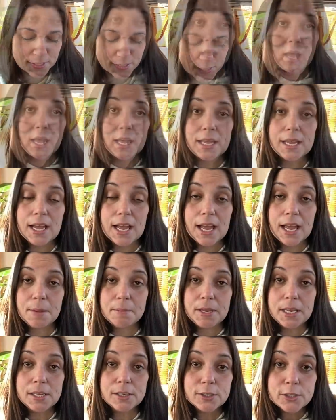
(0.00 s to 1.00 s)
So
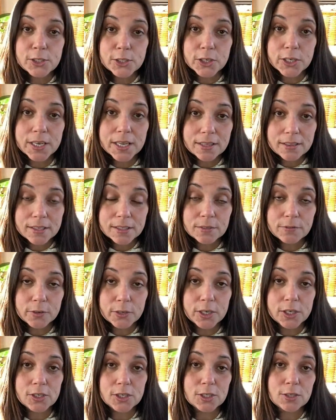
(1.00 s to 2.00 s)
I'm inserting this
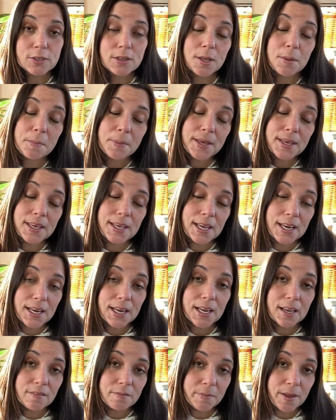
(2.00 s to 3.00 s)
footage into the
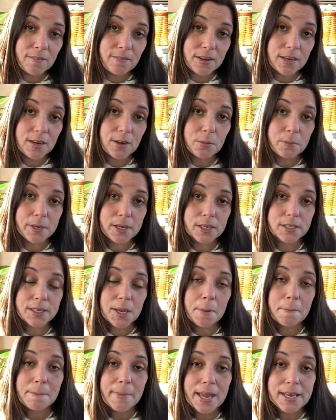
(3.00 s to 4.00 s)
beginning of my video because
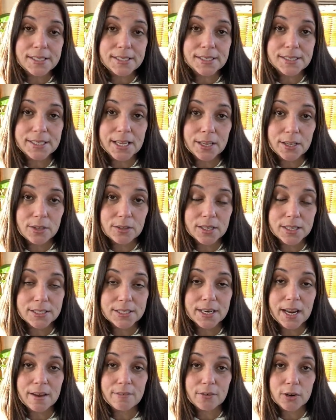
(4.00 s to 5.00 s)
I meant to tell you this
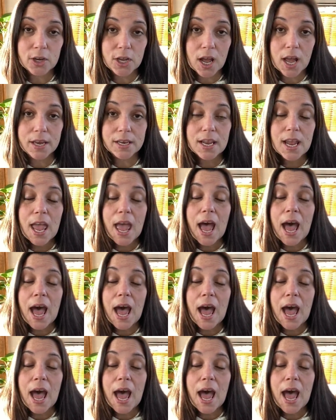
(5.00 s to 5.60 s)
and I forgot.